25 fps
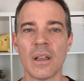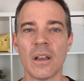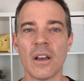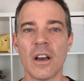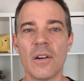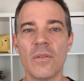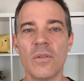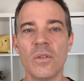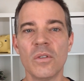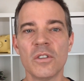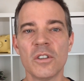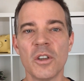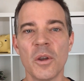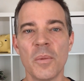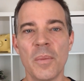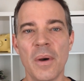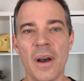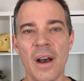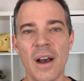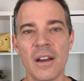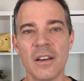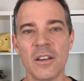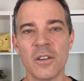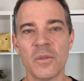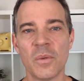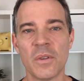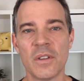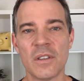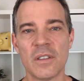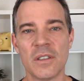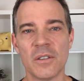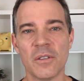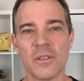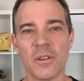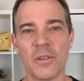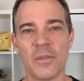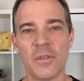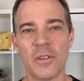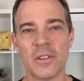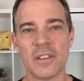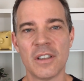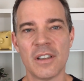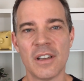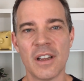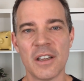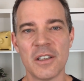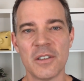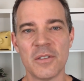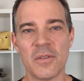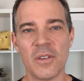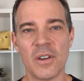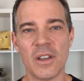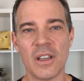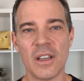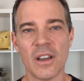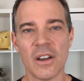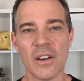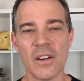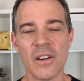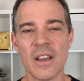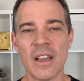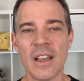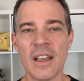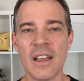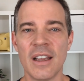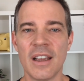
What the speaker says: I've also partnered with Xero for today's video,